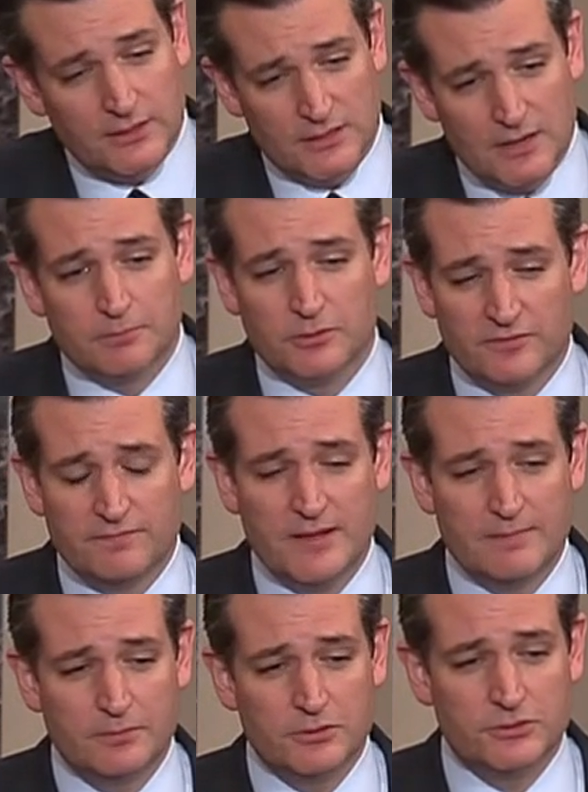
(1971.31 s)
a number of
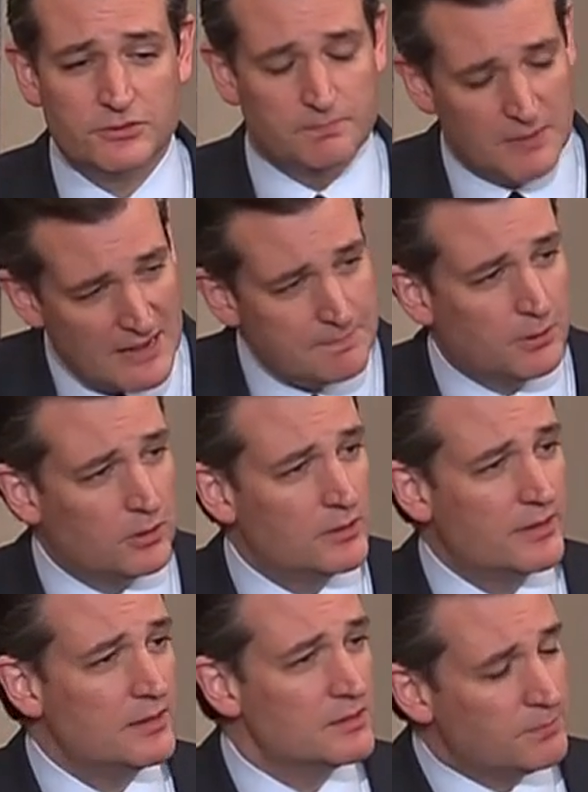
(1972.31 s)
members of my
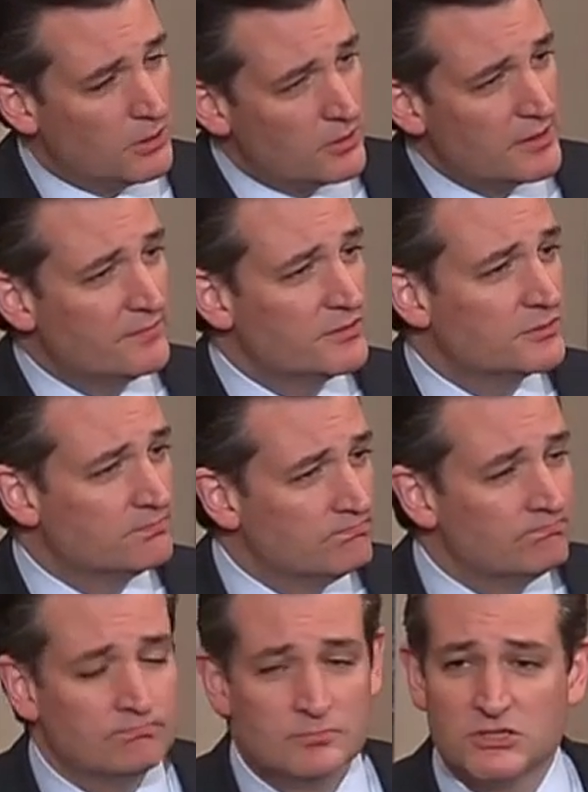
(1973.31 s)
party and the party of the
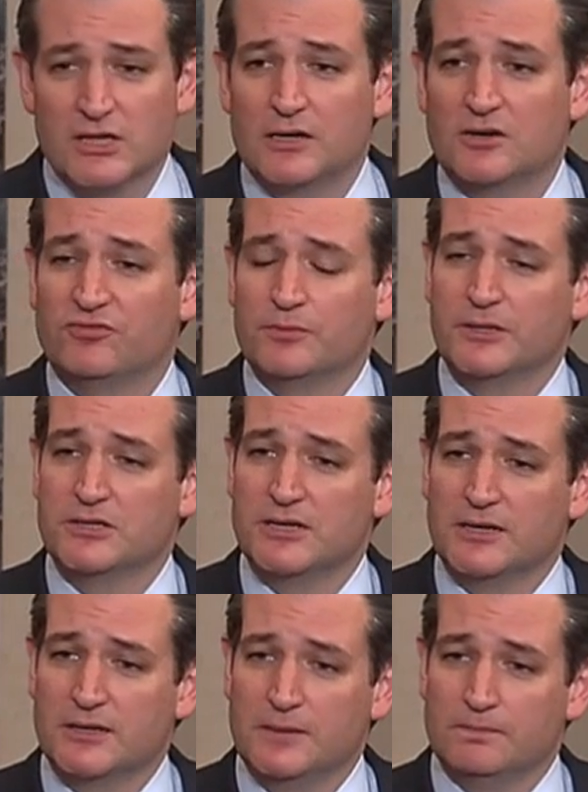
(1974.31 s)
senator from
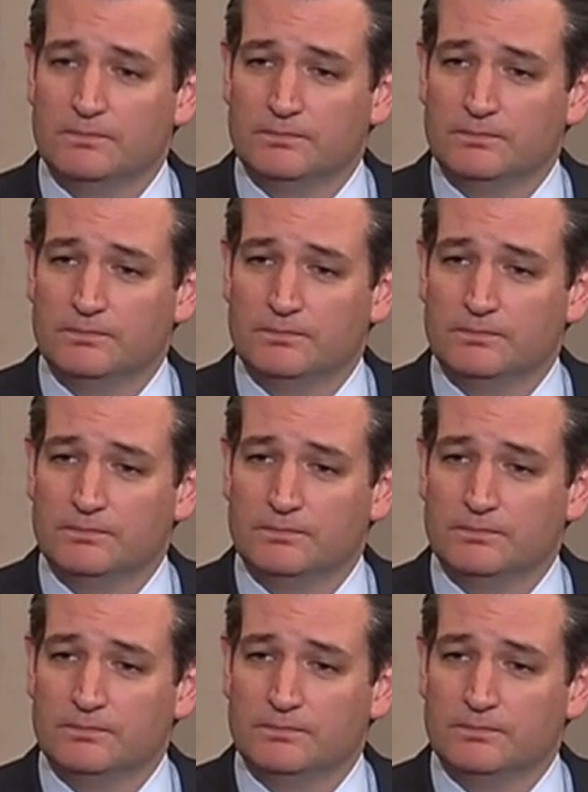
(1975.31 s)
Kentucky,